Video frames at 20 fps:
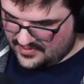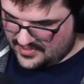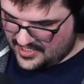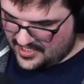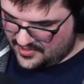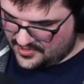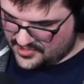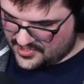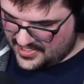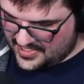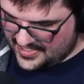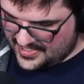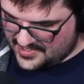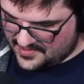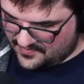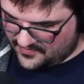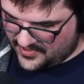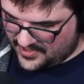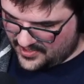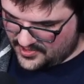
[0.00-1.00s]
Now I'm just going to add
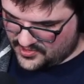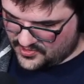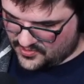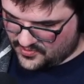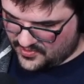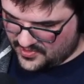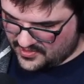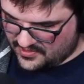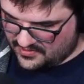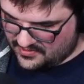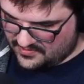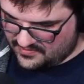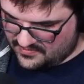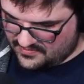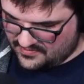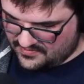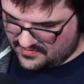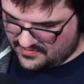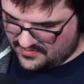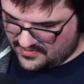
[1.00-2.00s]
some values real quick.
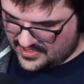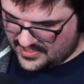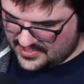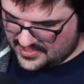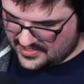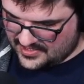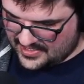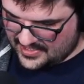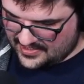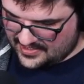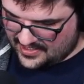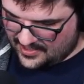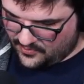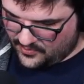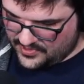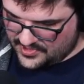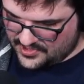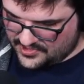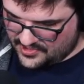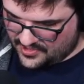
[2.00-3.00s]
As in, like, I
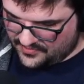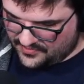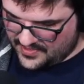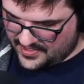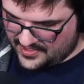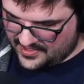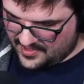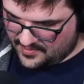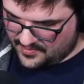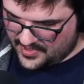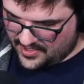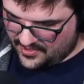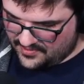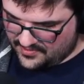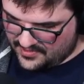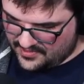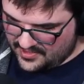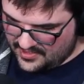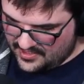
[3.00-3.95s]
want to start thinking about